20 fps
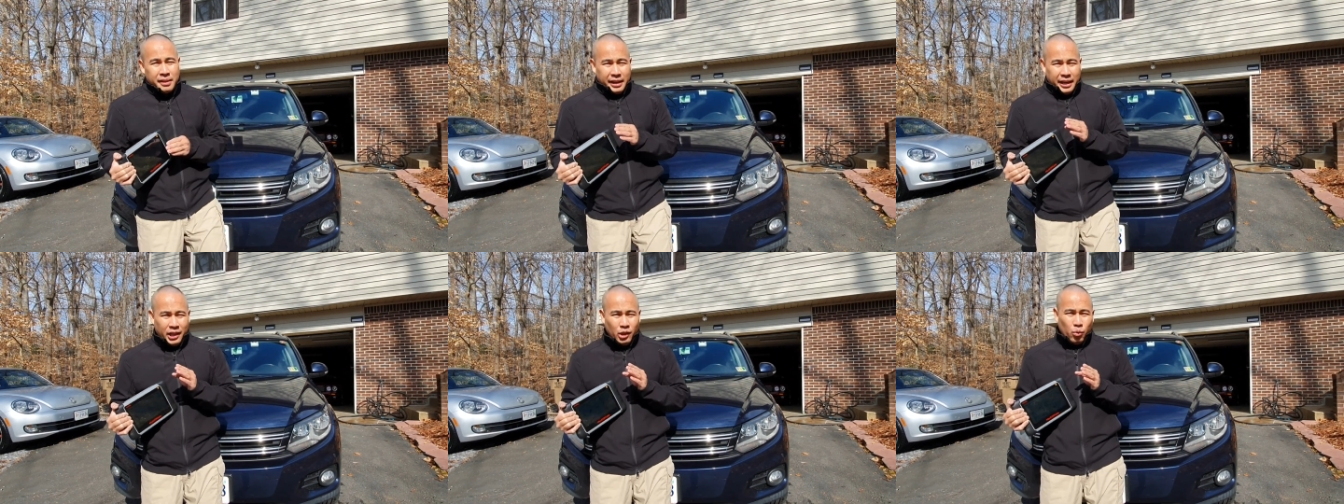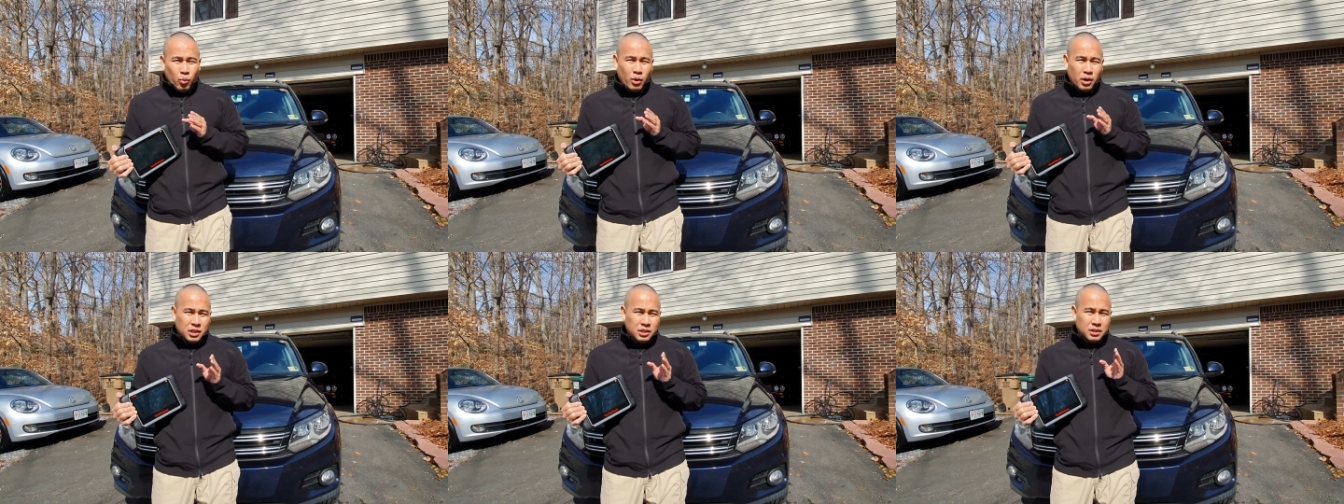it
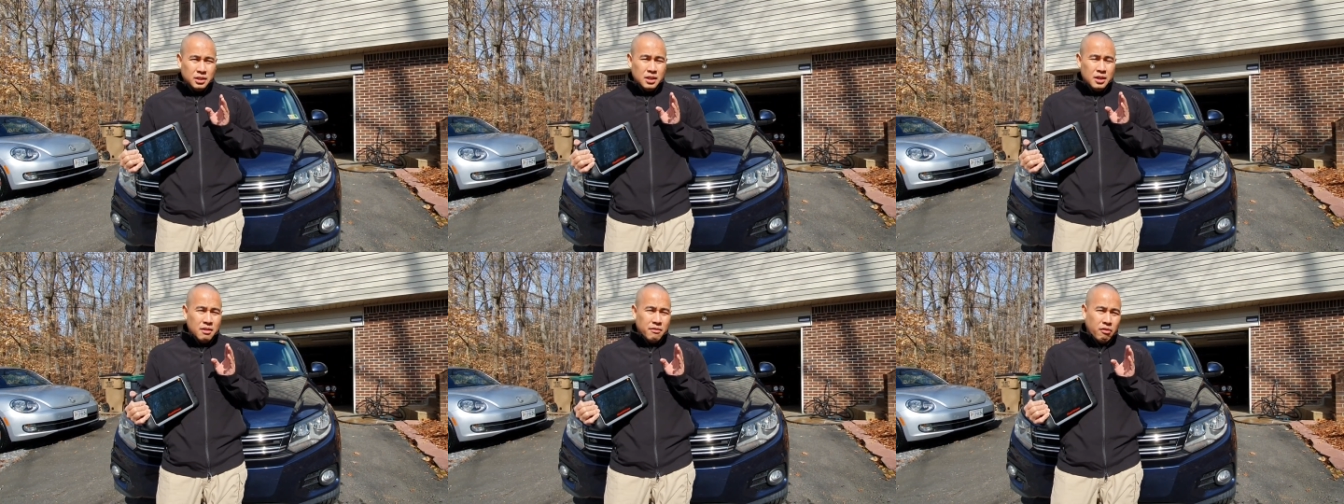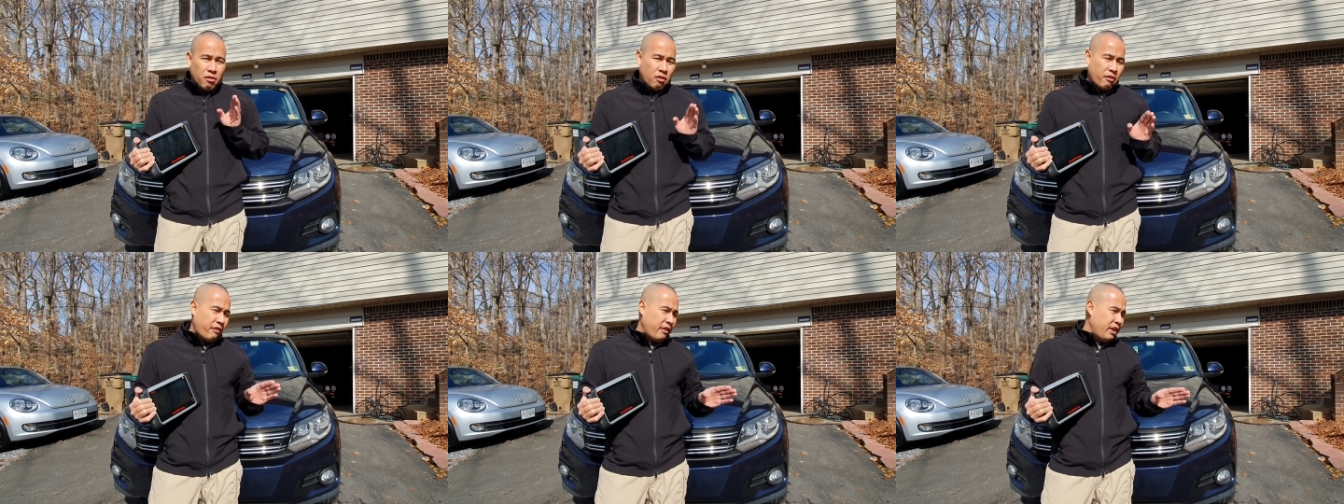works
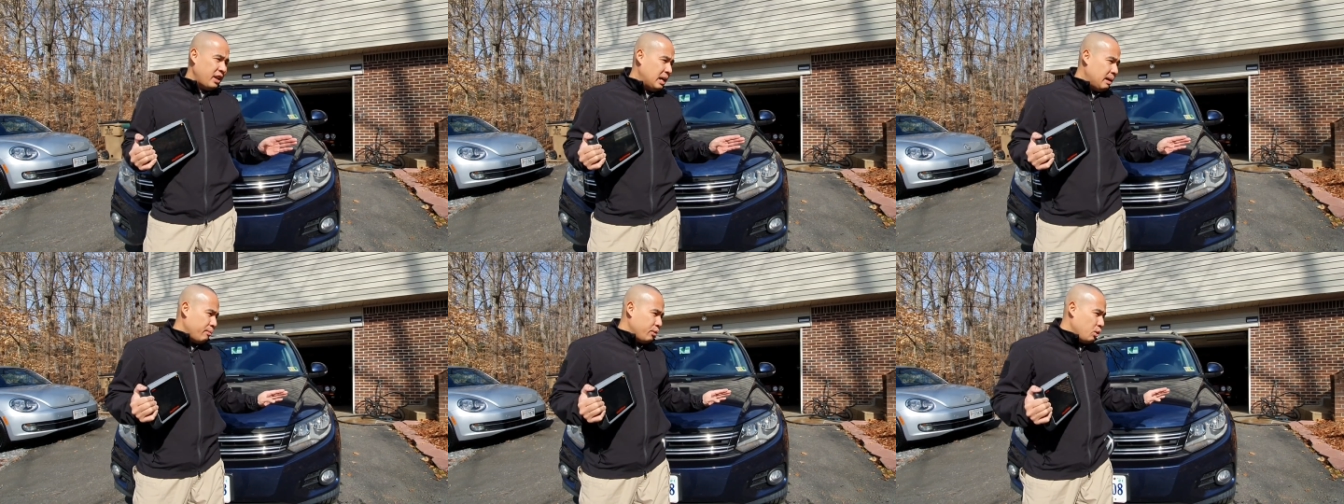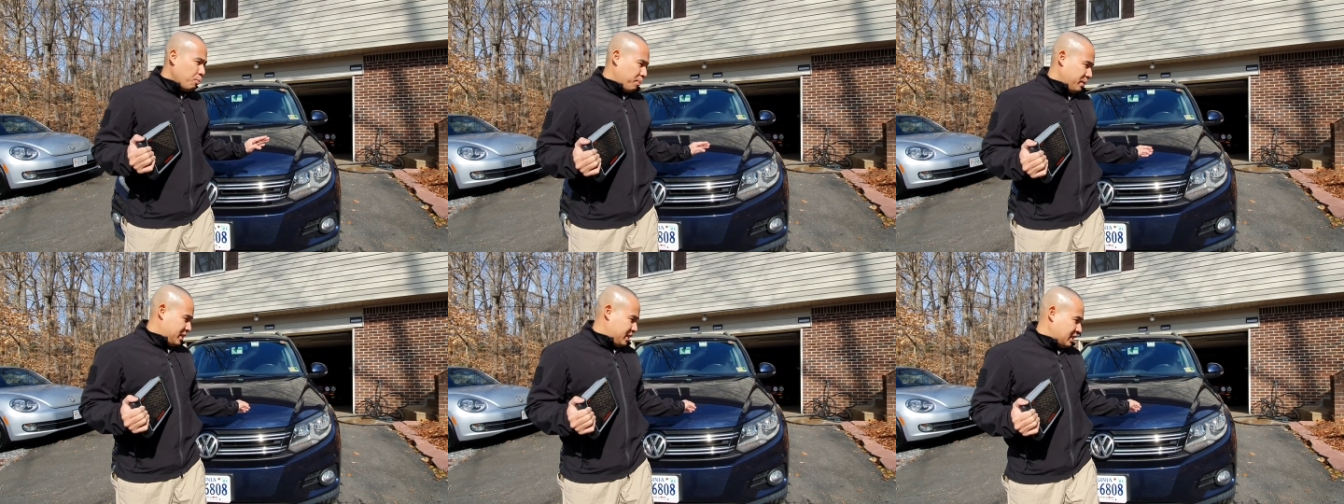for VW
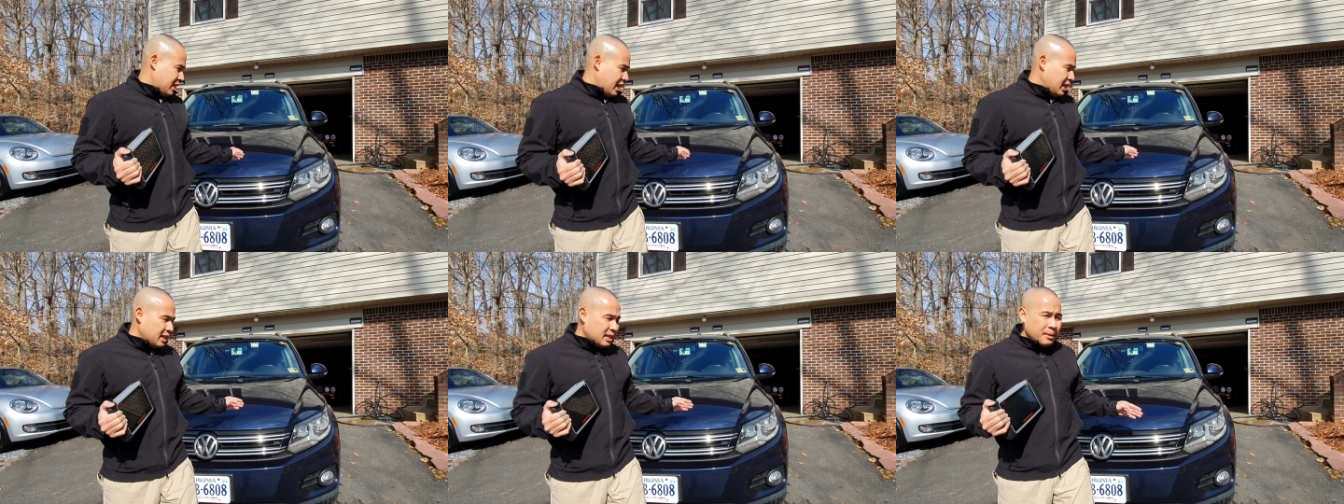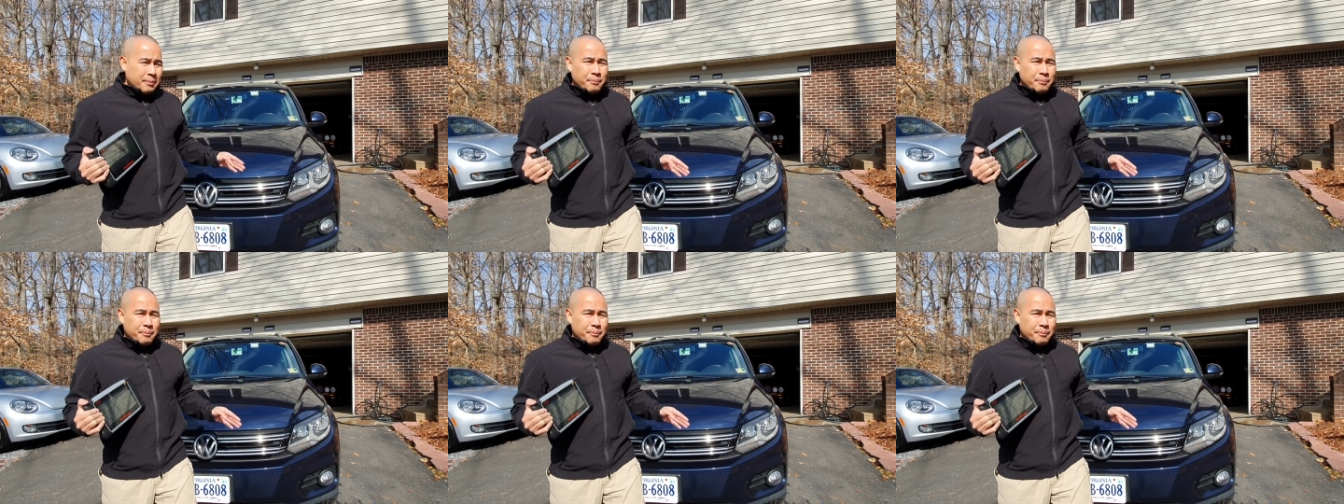Passat,